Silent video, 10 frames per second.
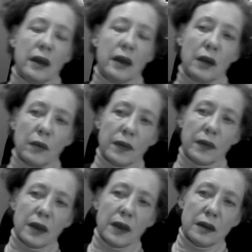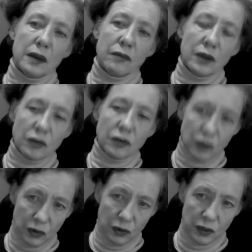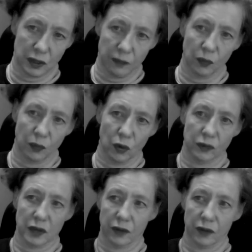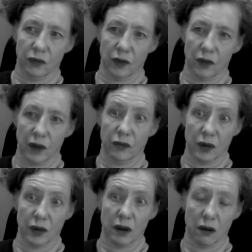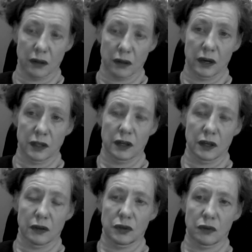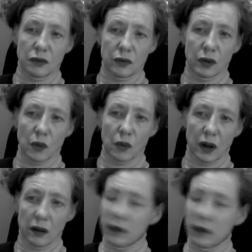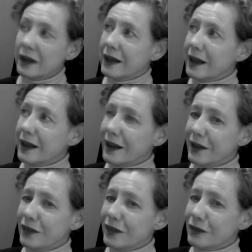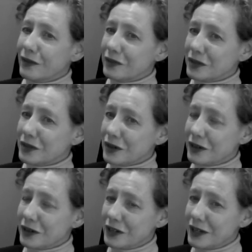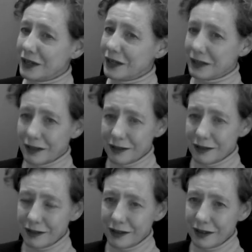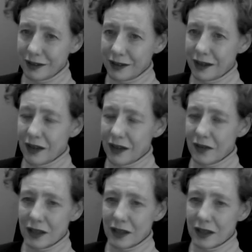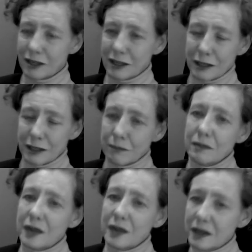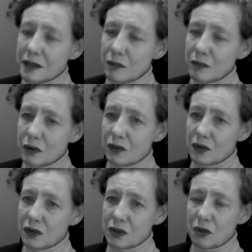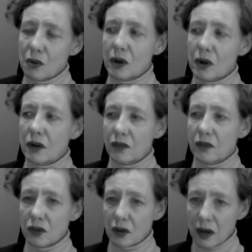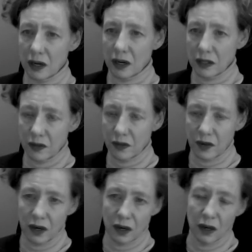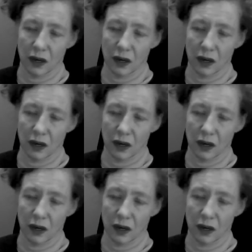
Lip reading: And when they reintroduce them, wolves have recolonized Yellowstone really well, and the river started to heal. And that's just this amazing, beautiful story of interconnectivity.